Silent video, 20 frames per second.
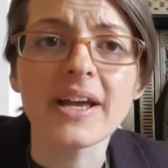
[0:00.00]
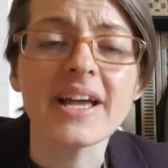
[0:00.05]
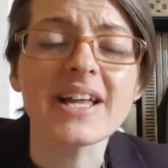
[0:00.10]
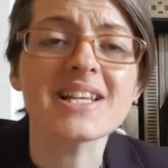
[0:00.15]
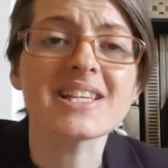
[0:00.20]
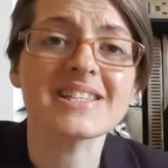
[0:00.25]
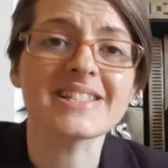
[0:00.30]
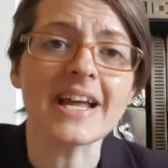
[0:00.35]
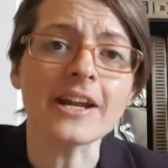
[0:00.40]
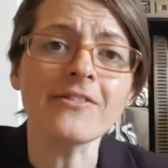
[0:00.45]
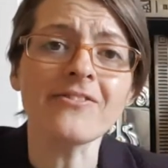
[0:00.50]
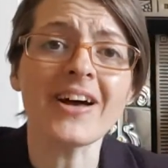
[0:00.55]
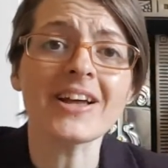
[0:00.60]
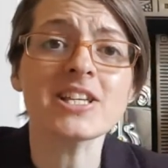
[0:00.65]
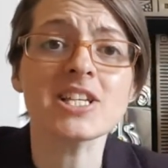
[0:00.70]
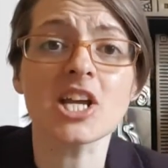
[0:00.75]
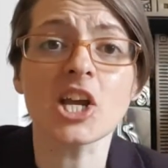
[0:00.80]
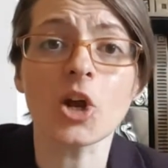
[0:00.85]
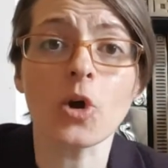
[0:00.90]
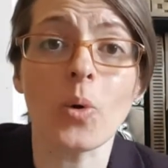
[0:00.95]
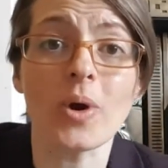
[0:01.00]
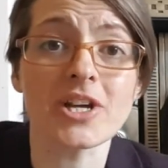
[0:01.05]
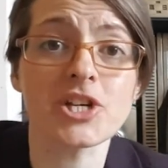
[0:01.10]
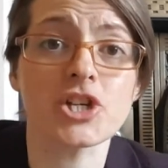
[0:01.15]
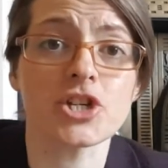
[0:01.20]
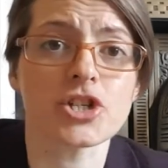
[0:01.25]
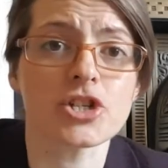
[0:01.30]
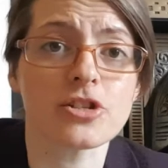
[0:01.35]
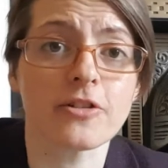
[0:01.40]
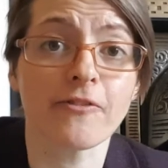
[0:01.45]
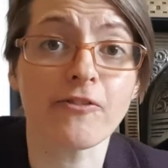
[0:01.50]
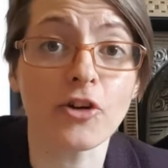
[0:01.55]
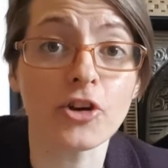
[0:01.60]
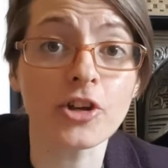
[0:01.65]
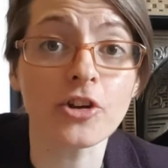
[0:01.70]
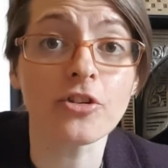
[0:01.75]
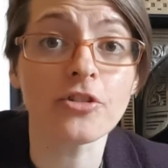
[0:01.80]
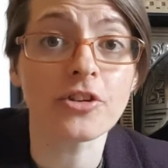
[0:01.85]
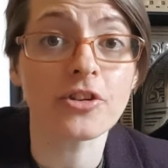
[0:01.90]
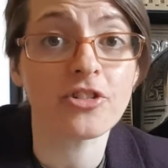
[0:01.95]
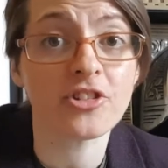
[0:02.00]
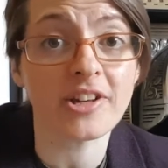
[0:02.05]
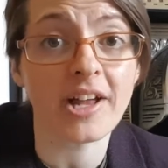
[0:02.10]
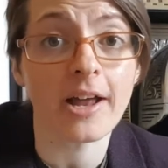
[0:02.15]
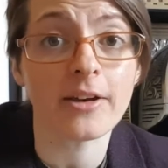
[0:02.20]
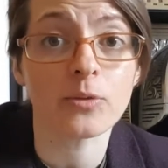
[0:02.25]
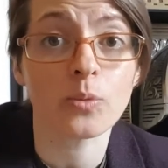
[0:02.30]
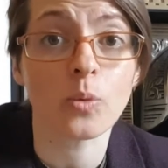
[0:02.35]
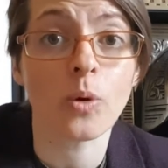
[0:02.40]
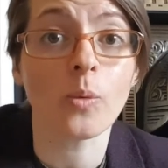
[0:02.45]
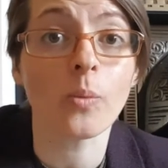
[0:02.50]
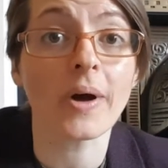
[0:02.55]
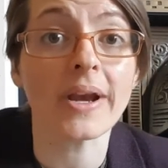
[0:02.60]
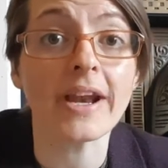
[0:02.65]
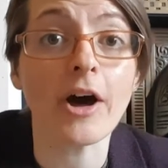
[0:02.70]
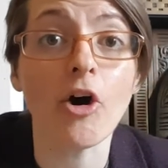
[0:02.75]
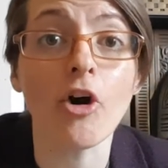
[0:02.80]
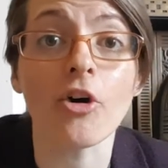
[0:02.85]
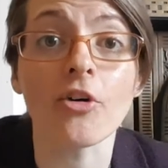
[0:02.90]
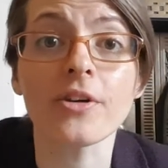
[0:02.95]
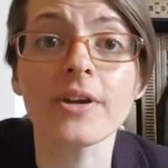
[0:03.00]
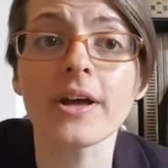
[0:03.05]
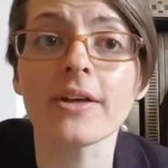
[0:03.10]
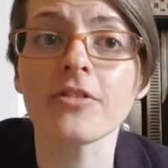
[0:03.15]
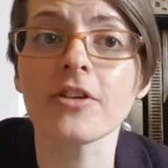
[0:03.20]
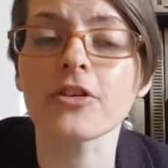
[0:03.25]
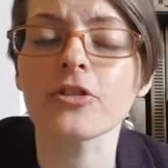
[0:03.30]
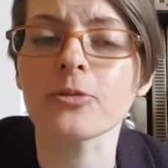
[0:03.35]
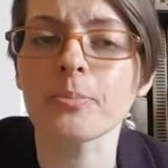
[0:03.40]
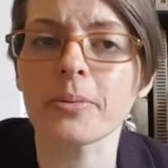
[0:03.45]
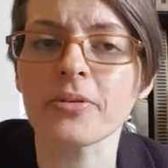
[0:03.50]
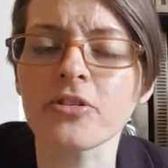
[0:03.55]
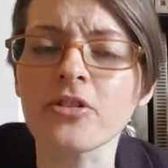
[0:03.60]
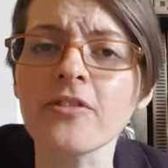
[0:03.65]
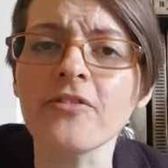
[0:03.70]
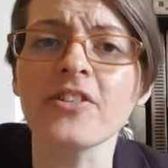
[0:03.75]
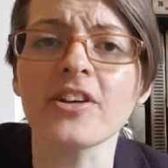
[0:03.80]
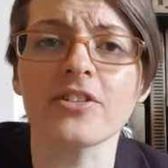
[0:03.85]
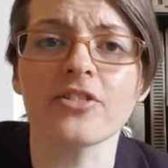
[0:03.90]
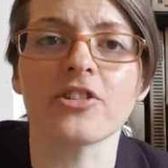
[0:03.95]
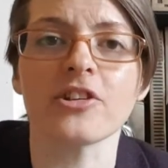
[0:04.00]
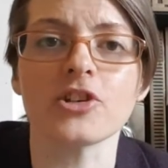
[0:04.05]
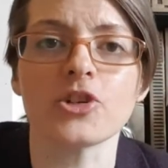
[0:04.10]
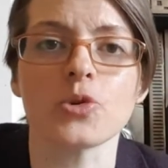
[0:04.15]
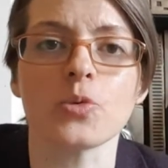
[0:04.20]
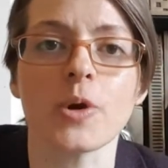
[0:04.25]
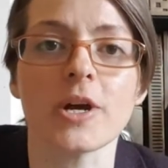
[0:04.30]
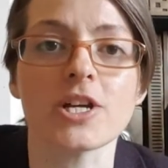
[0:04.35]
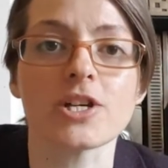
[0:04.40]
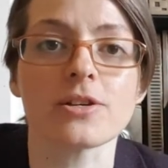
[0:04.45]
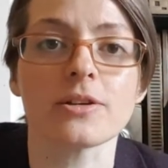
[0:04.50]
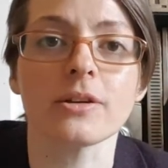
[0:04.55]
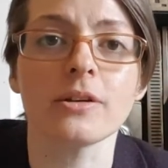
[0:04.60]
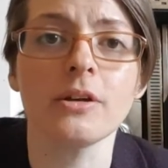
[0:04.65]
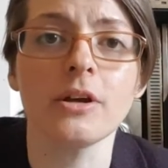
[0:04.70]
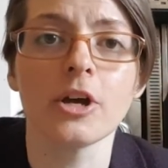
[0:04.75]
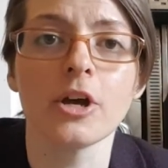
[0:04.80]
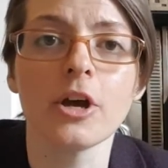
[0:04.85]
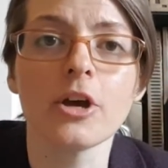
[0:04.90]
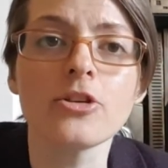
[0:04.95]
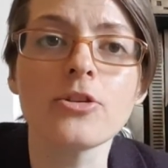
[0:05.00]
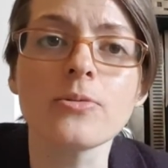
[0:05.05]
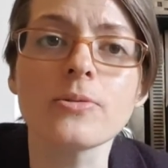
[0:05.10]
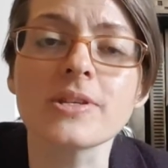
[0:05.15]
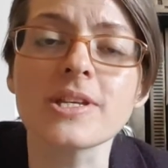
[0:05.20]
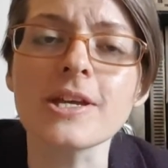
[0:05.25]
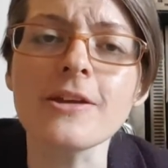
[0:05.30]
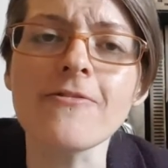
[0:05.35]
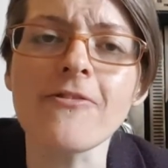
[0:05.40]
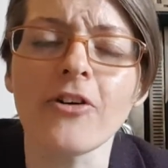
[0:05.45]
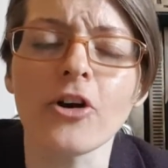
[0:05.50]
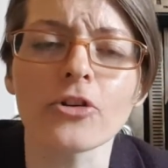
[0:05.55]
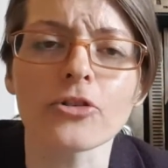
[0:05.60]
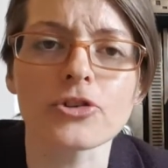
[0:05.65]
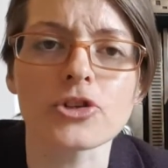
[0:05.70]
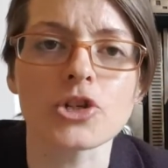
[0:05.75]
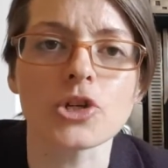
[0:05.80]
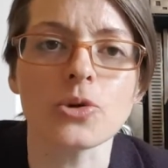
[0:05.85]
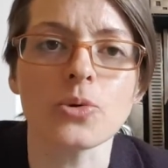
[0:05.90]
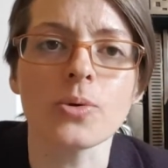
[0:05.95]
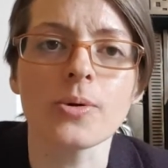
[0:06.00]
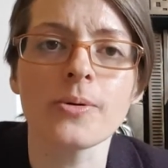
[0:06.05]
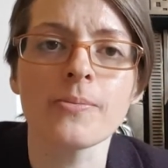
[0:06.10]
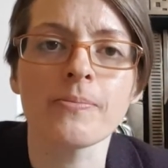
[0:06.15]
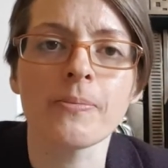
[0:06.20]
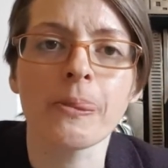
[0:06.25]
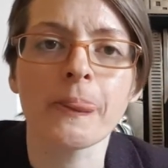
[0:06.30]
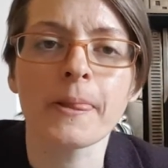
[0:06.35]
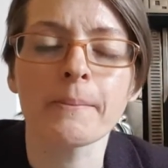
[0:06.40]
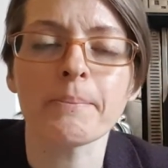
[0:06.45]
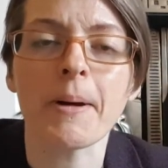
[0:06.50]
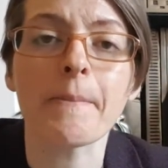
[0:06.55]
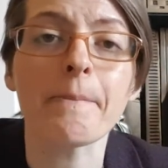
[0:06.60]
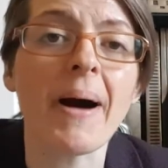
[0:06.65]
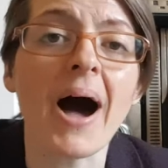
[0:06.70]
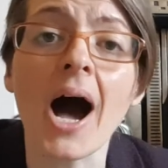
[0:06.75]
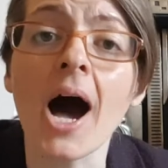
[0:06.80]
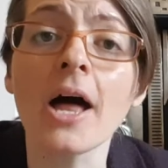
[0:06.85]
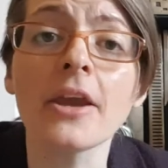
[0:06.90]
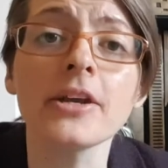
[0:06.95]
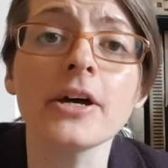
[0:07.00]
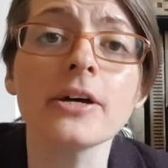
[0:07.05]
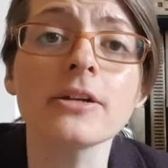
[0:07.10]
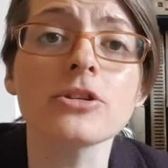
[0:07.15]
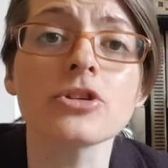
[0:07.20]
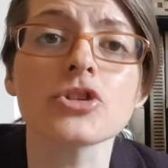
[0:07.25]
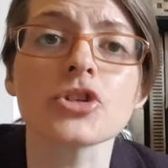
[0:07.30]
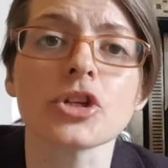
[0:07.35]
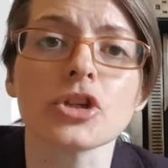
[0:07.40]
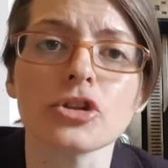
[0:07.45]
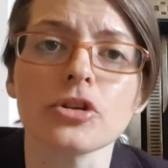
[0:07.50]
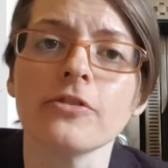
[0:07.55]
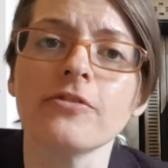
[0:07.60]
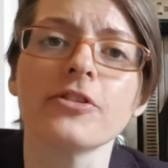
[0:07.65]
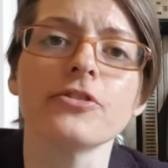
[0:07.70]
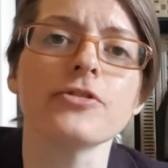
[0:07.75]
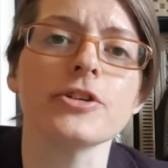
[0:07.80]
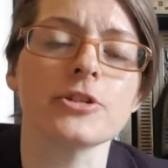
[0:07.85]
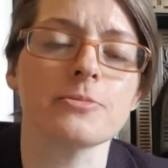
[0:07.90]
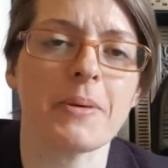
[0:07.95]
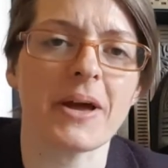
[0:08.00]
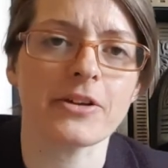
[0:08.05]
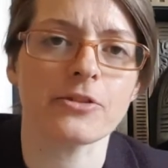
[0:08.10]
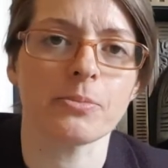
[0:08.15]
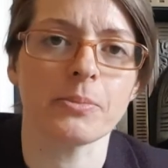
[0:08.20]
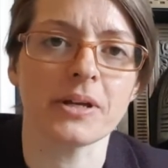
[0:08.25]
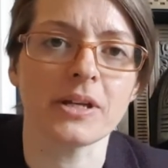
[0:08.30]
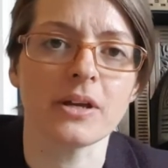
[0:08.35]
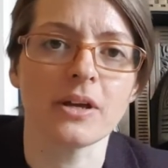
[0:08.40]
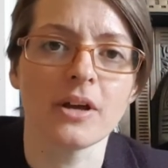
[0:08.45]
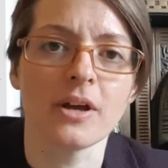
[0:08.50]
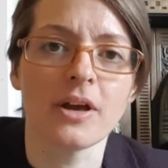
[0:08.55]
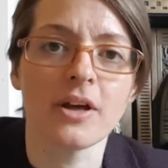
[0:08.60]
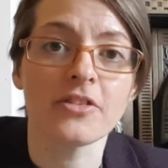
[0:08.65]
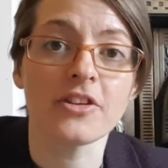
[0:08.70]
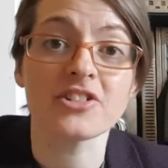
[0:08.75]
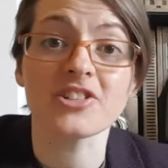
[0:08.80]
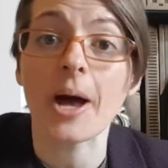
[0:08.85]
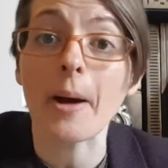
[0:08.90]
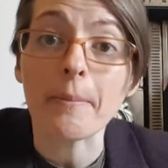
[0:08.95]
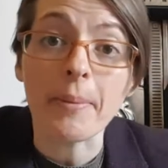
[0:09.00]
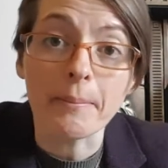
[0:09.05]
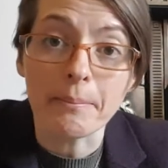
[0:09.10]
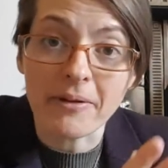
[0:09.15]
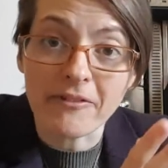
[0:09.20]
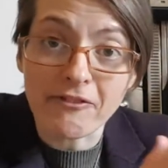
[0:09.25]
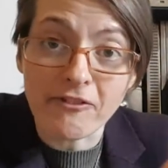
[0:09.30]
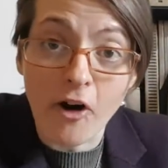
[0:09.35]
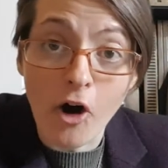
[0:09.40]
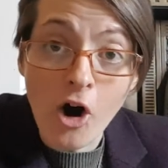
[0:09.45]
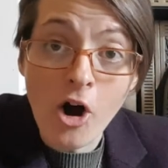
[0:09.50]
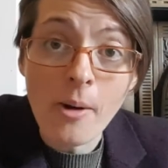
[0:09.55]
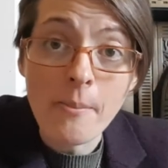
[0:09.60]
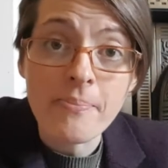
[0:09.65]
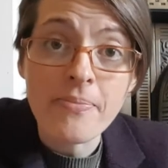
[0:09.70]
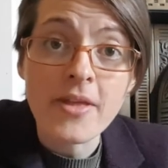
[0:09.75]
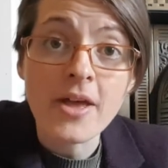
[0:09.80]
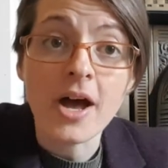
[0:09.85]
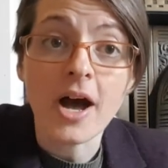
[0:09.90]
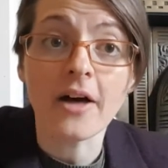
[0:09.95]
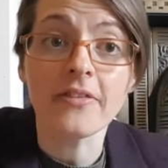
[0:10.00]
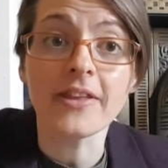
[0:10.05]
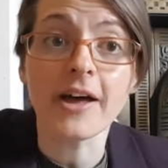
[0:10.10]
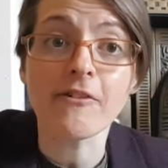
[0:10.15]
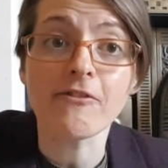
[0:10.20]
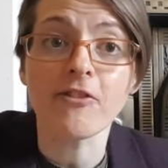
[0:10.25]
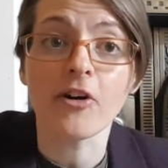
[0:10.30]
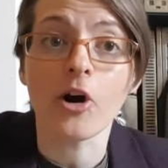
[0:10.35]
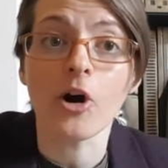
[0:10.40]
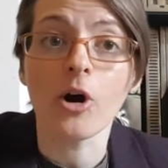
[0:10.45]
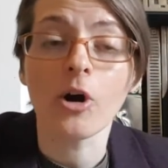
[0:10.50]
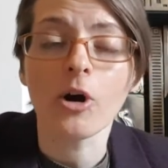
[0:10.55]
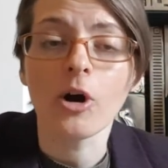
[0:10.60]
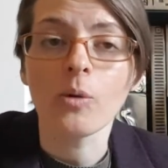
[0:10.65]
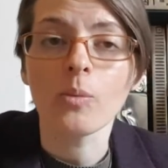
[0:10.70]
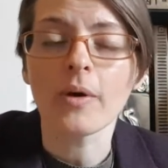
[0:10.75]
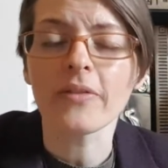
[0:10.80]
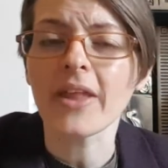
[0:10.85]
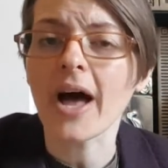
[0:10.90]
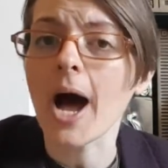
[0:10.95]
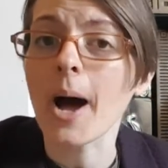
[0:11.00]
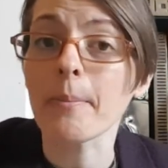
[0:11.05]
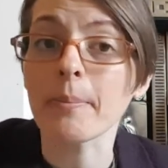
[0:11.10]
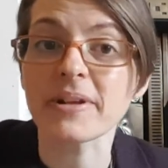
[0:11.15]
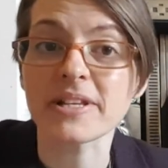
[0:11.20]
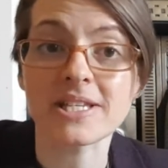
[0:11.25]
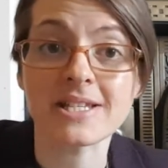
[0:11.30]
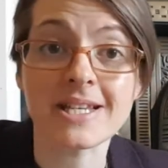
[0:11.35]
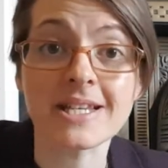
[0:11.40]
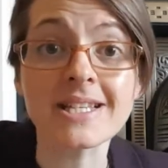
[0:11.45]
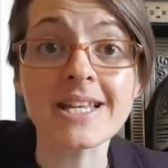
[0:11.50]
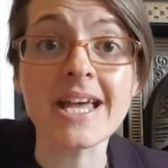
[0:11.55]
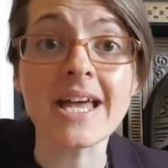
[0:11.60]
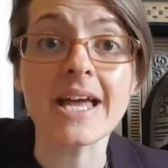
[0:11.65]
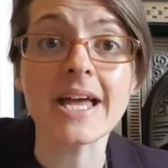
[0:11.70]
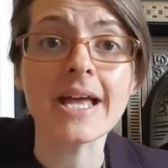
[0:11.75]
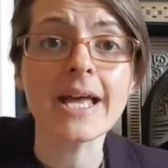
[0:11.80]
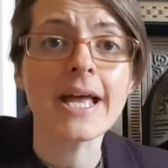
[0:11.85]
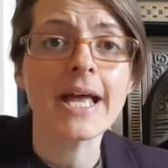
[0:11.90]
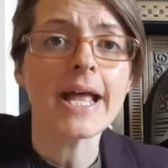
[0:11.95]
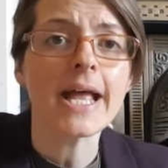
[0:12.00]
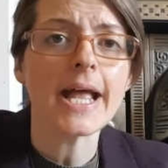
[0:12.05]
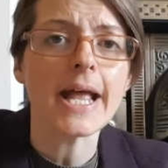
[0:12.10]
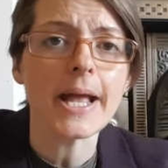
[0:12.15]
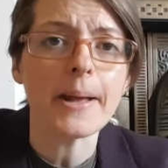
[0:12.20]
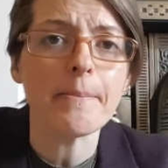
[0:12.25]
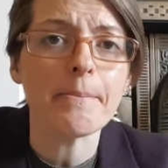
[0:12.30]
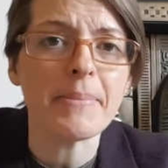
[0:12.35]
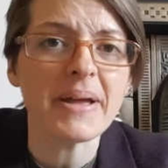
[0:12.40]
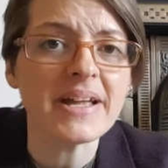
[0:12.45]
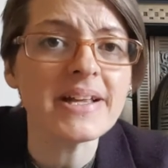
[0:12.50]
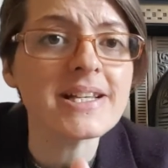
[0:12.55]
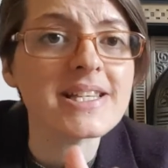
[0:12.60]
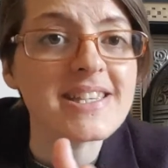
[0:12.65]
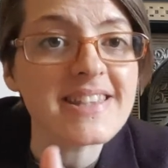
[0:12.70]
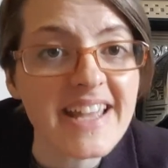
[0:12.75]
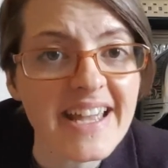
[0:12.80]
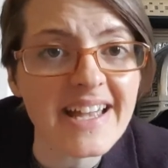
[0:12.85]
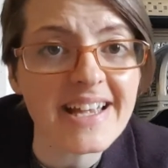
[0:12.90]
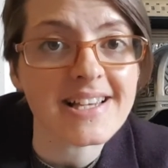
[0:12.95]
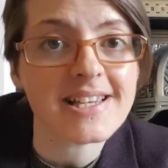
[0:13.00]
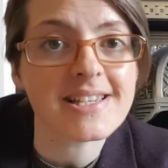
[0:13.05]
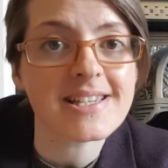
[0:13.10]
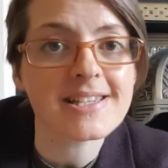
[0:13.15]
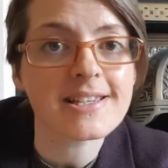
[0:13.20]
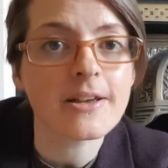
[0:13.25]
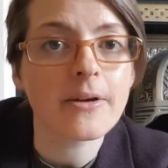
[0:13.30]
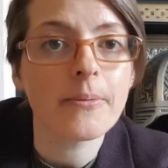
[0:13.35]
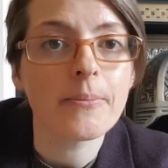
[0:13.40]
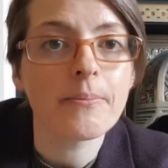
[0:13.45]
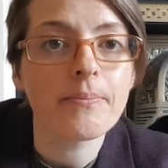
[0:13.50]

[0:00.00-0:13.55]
Instead of asking questions to fully understand what went on in this specific situation, you default to, my partner doesn't love and respect me. This happened before, and therefore, when that happens today, it means this.